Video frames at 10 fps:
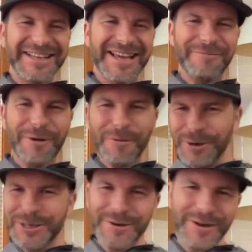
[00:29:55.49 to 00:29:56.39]
And what
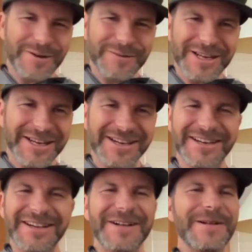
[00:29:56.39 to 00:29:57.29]
we're doing over
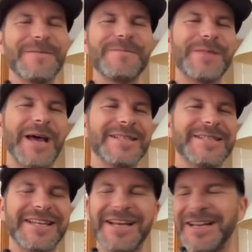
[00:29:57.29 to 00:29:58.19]
here,
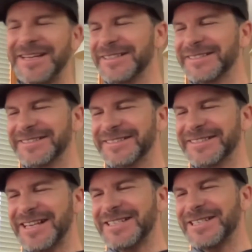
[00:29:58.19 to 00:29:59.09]
that's
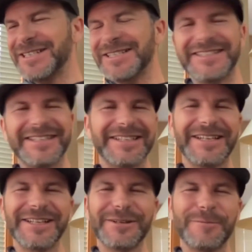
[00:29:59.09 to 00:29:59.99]
just a
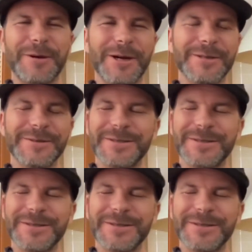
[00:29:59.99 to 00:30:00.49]
little part.